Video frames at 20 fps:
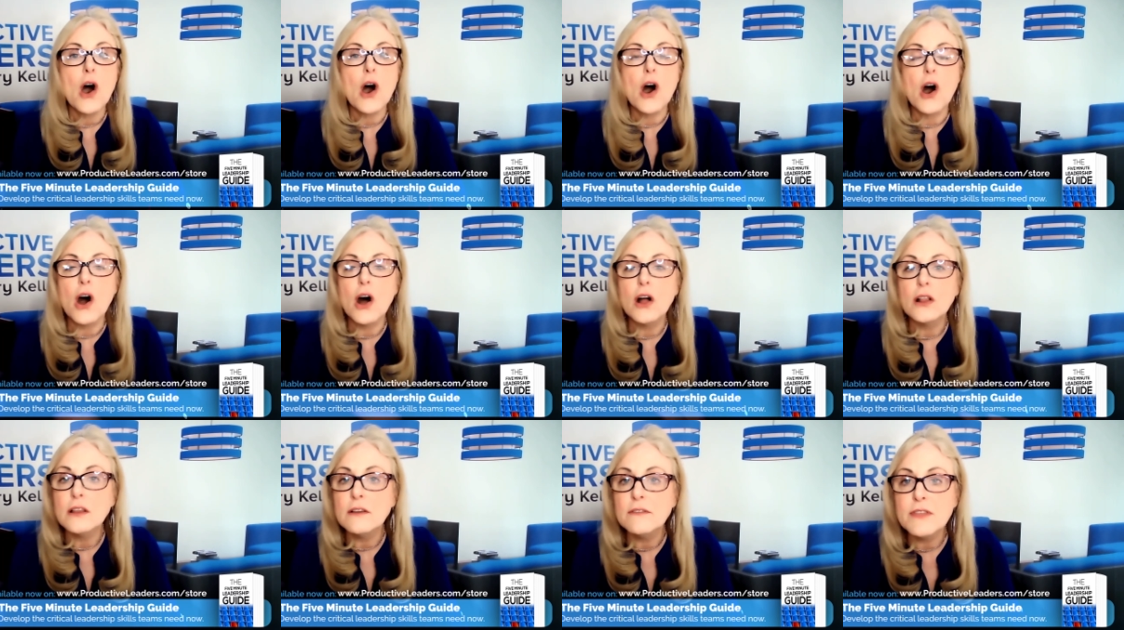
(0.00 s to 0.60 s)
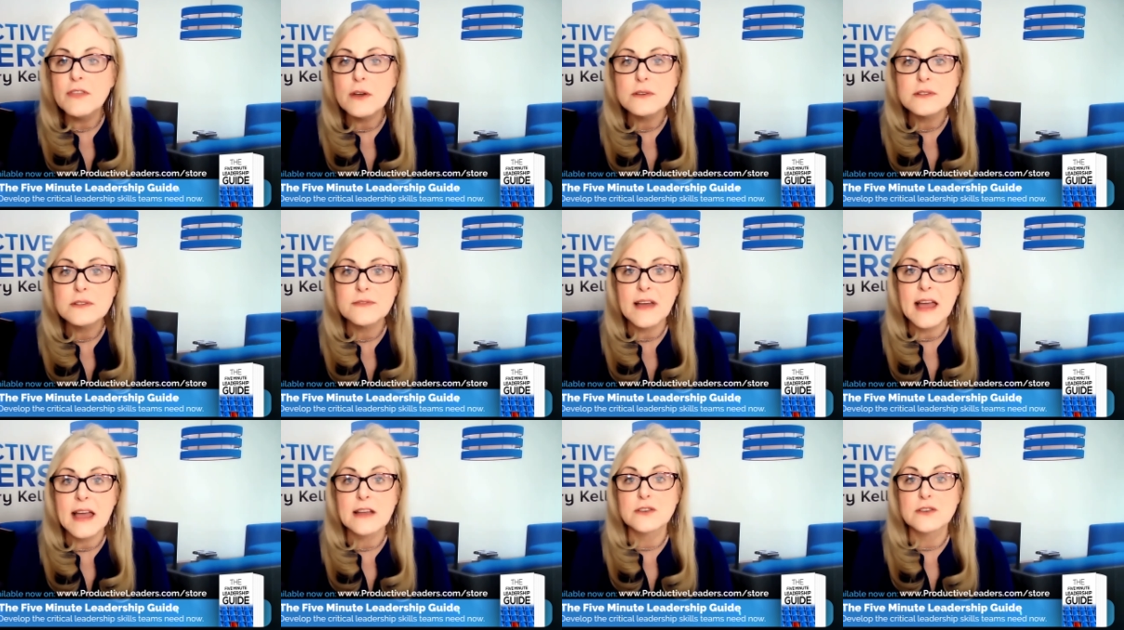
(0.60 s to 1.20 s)
All of those
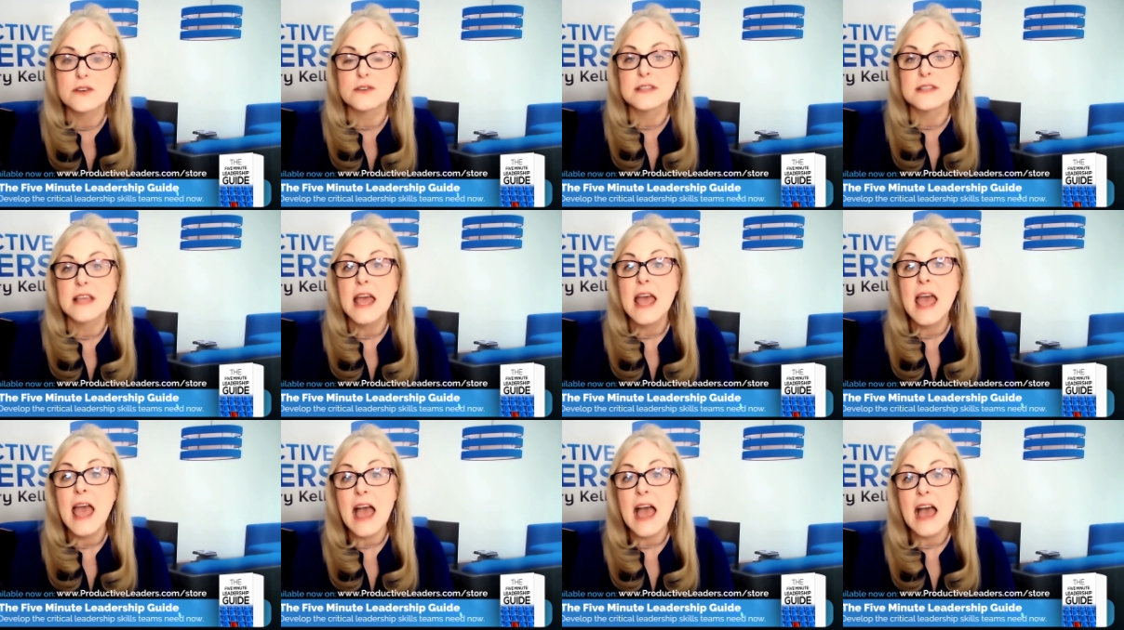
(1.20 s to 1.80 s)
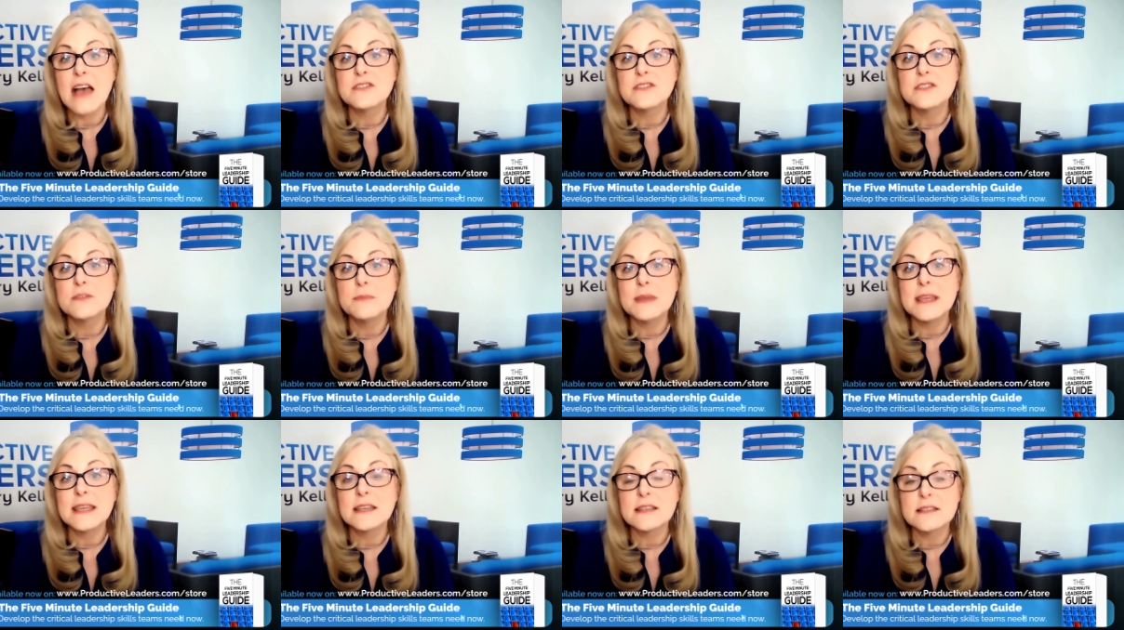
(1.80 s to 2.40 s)
factors have to
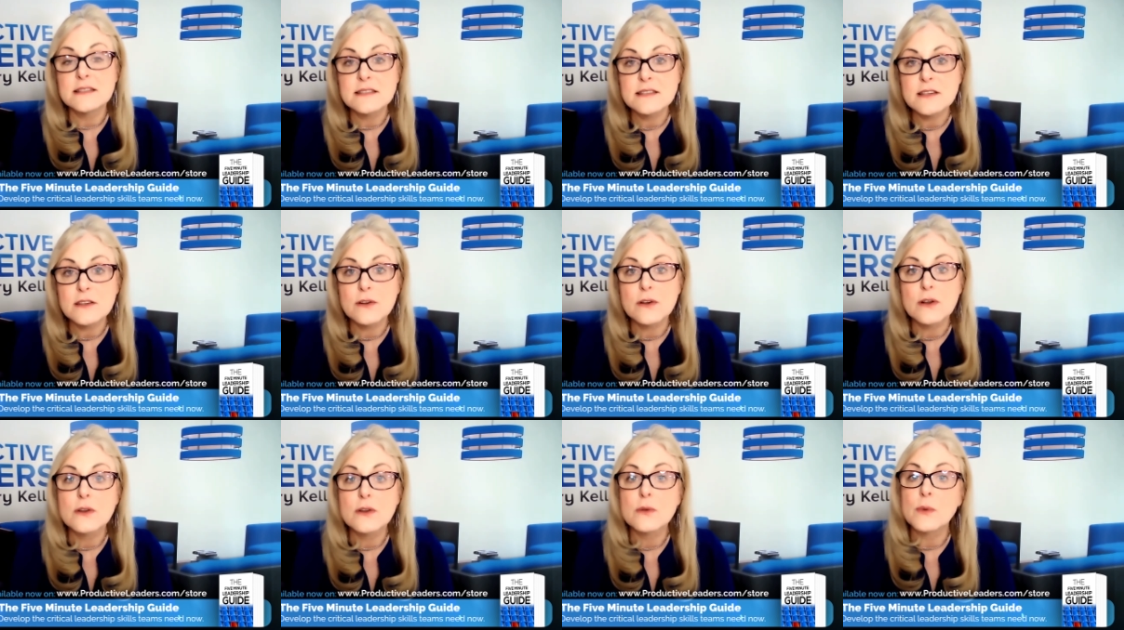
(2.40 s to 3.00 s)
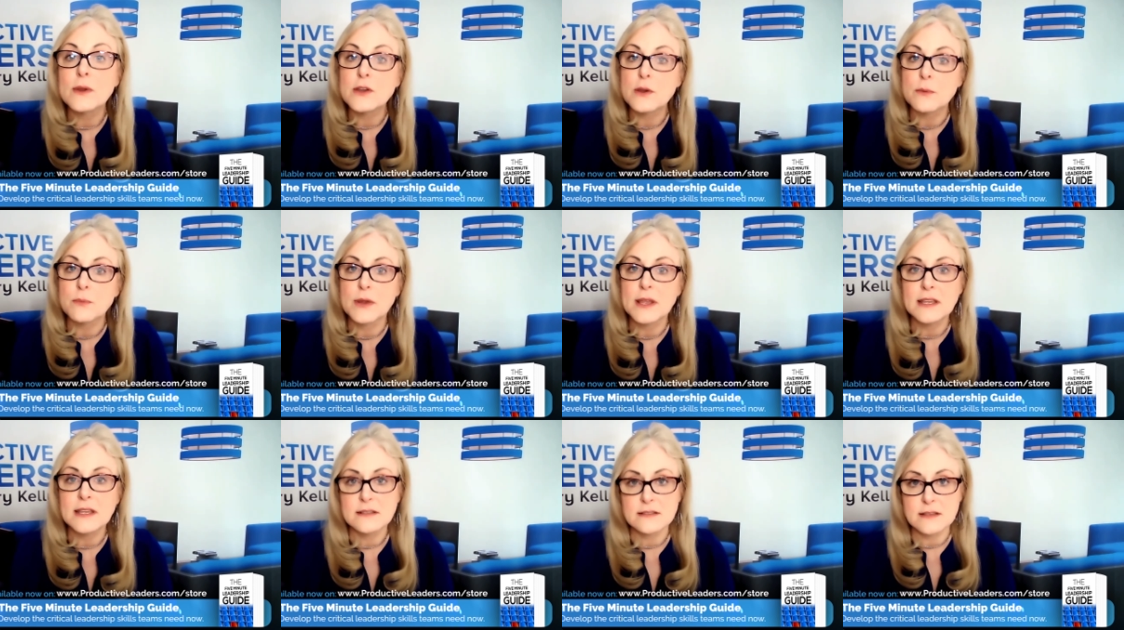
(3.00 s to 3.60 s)
be considered when you're
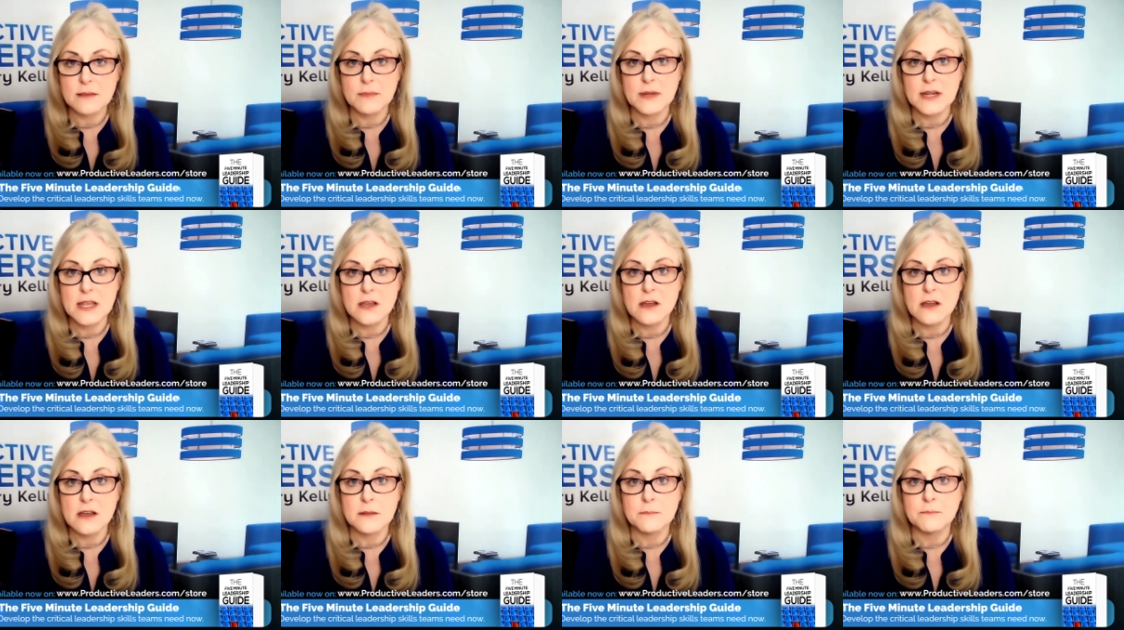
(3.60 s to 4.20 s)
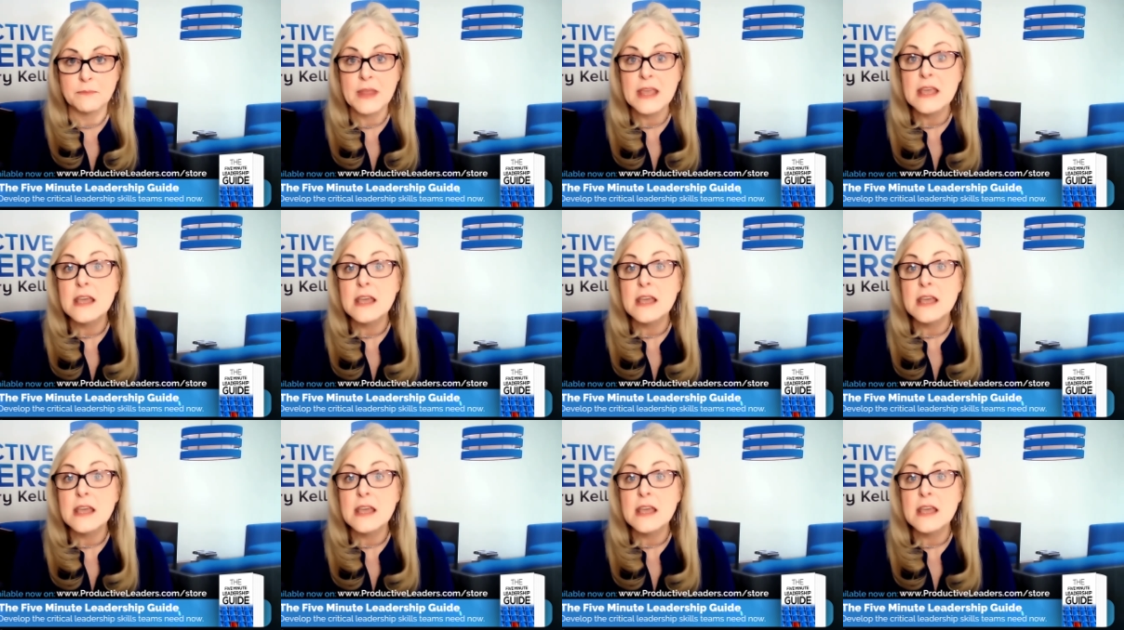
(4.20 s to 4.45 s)
bringing somebody on.